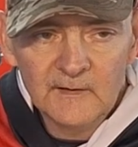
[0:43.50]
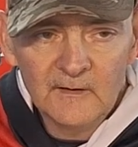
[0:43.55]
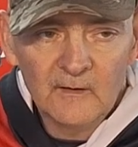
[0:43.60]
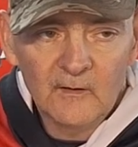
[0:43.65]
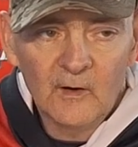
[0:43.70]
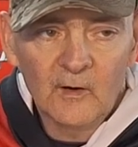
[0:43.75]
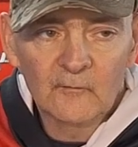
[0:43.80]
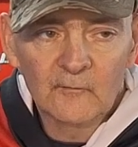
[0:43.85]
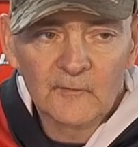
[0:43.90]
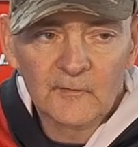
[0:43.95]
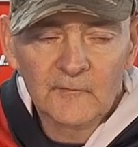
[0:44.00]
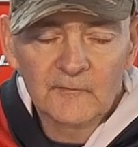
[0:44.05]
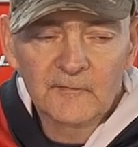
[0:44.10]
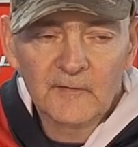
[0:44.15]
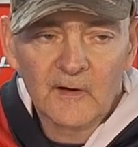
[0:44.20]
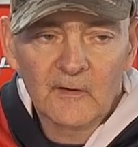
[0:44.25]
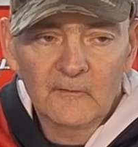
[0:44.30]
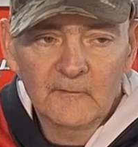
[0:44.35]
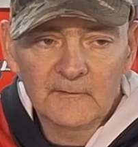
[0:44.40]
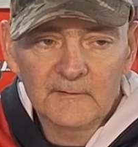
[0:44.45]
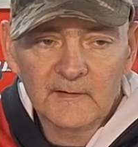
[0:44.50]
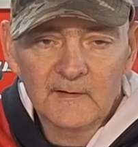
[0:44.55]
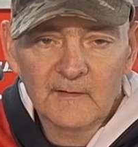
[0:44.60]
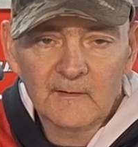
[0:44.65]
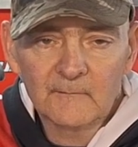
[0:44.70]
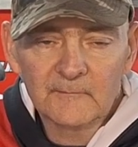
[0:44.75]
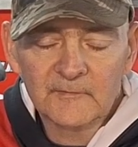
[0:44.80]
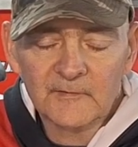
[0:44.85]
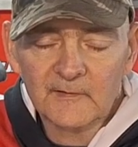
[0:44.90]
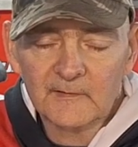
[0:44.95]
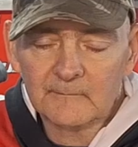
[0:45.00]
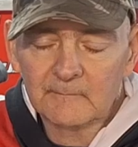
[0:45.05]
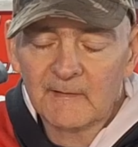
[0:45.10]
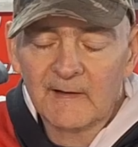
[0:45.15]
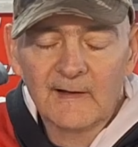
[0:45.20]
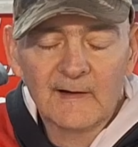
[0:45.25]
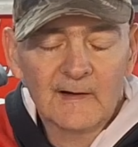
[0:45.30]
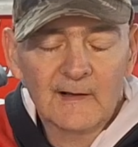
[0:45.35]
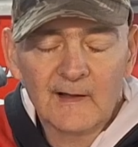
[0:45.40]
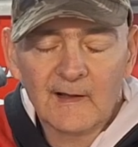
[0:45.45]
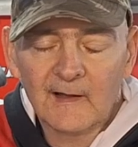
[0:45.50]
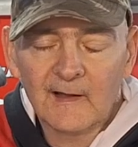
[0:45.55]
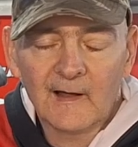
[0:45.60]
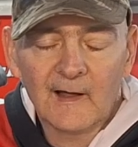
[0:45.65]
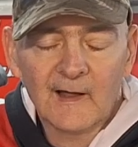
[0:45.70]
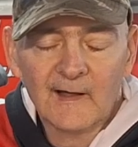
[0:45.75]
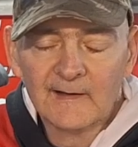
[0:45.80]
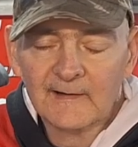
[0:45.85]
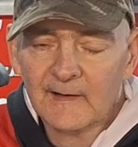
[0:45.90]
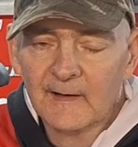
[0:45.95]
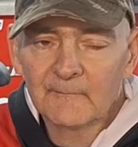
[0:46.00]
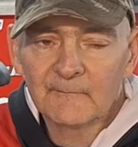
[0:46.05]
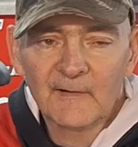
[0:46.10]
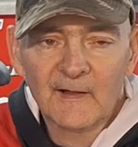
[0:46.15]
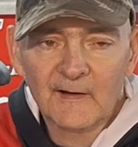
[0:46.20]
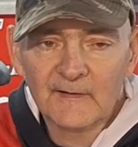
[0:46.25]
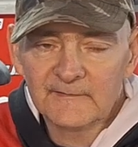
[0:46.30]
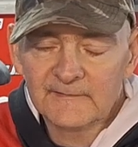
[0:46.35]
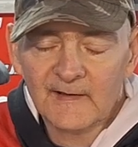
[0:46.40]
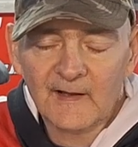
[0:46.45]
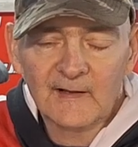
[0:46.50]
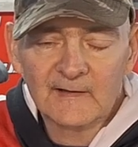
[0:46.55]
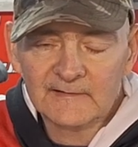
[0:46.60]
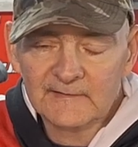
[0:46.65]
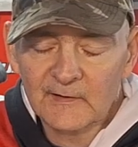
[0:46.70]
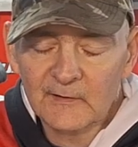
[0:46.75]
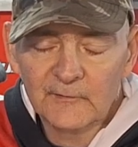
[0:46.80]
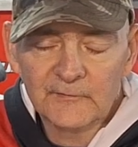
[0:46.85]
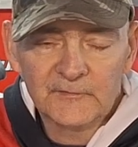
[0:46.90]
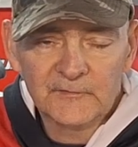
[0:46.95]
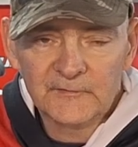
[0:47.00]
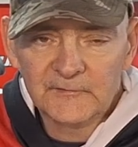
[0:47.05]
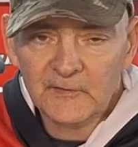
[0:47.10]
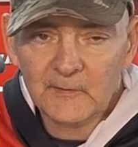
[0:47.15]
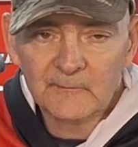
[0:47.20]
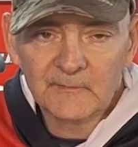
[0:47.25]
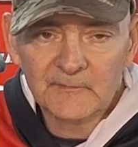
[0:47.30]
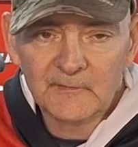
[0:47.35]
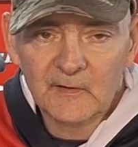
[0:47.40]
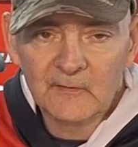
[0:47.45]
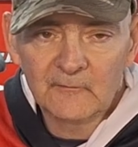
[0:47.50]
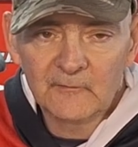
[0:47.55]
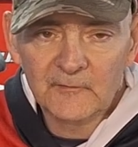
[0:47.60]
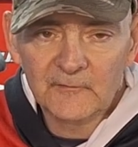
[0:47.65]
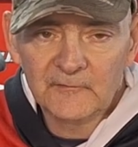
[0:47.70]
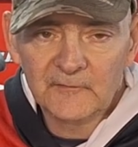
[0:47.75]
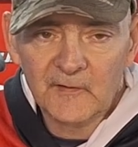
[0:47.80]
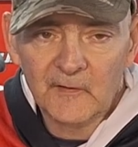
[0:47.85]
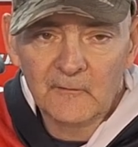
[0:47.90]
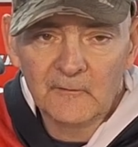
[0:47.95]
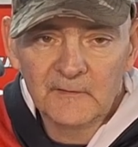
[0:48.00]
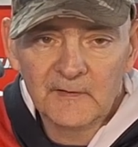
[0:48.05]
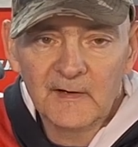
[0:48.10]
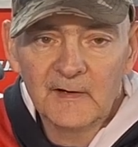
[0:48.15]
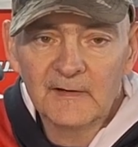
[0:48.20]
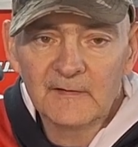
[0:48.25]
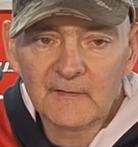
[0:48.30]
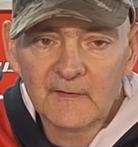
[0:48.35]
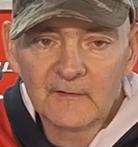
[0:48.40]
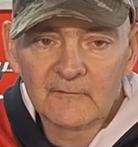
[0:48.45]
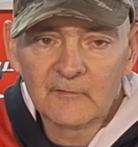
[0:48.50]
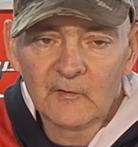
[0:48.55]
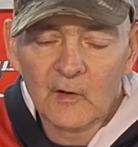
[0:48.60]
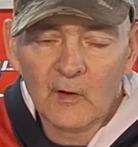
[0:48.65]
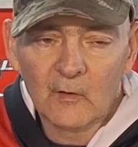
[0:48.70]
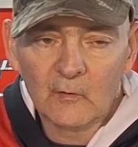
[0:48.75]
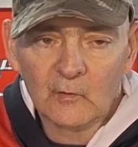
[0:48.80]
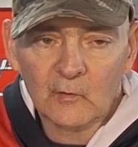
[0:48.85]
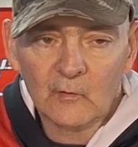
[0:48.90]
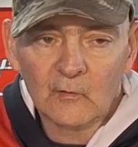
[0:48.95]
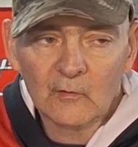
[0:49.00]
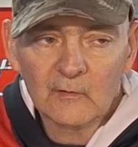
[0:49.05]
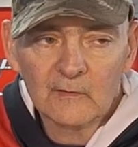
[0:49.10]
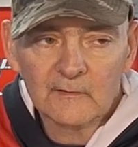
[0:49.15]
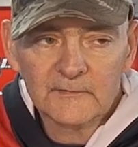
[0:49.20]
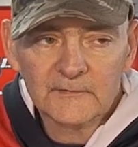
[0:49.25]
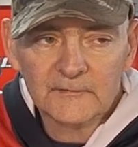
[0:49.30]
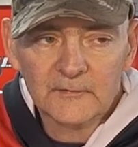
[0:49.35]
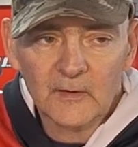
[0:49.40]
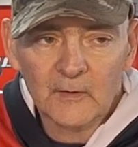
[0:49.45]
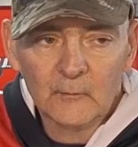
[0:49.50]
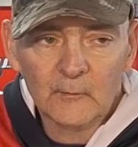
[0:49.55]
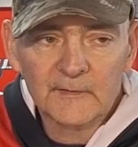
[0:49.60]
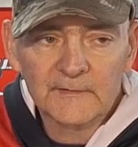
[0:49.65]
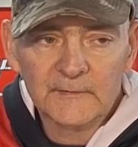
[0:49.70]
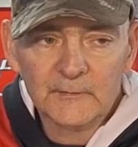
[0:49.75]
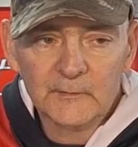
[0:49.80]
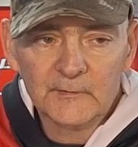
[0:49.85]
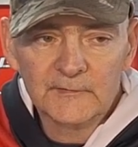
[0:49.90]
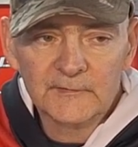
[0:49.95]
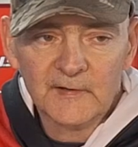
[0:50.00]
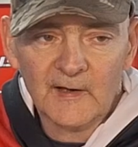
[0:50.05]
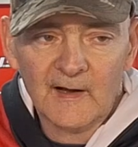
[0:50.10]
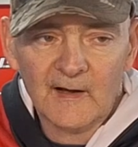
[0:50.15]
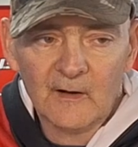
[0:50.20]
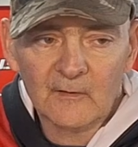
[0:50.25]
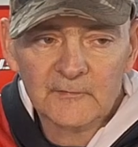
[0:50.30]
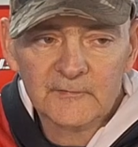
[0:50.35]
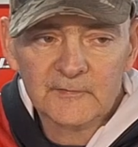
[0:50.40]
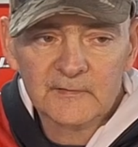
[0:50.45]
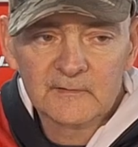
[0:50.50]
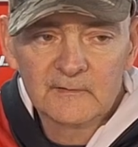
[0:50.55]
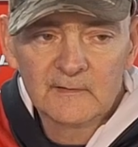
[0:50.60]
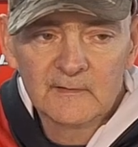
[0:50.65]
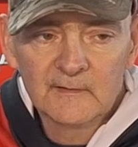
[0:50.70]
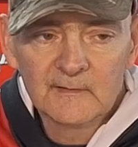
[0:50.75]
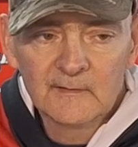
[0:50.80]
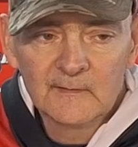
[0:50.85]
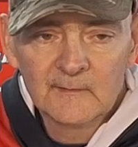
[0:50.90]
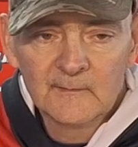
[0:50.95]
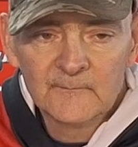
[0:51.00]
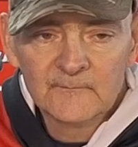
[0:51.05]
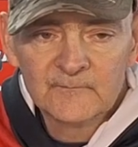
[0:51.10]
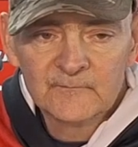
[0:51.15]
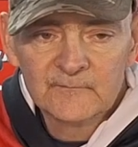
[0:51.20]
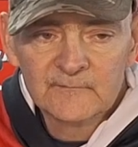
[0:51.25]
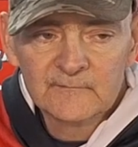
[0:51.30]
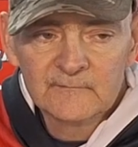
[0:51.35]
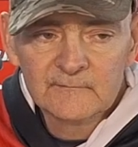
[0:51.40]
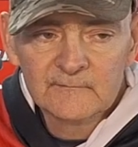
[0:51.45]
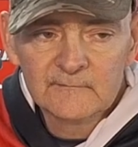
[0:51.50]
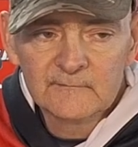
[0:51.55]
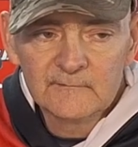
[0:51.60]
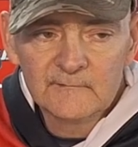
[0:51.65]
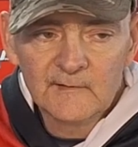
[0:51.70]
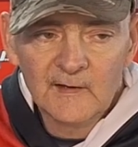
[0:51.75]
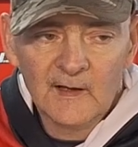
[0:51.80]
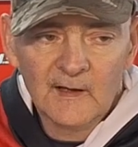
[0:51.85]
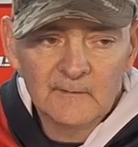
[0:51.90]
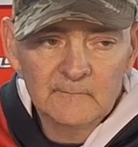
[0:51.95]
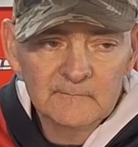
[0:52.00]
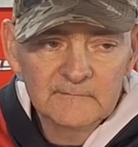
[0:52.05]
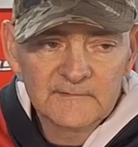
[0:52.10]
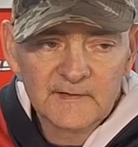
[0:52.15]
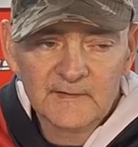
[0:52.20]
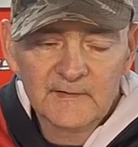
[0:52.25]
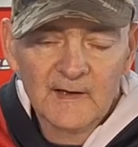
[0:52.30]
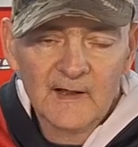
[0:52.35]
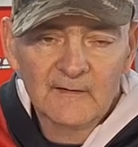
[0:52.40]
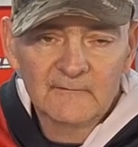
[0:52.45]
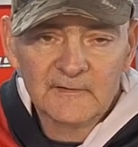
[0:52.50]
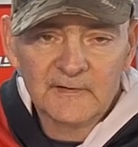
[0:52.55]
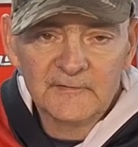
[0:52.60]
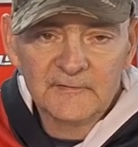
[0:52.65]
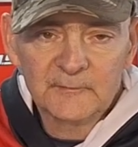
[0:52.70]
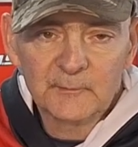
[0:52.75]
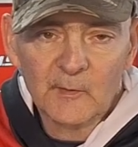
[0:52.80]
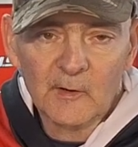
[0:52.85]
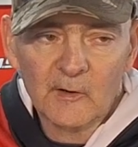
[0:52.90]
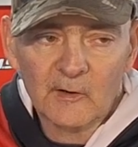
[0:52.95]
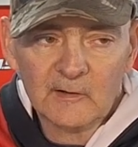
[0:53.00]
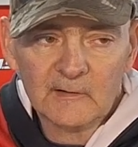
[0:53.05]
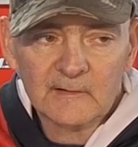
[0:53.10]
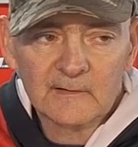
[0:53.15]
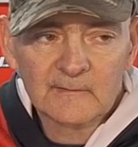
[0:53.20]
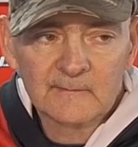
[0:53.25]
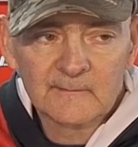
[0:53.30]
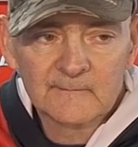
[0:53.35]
over the phone. I was like, man, I'm not diagnosing something over the phone. And he lived local, so I went to his house and didn't have any spark.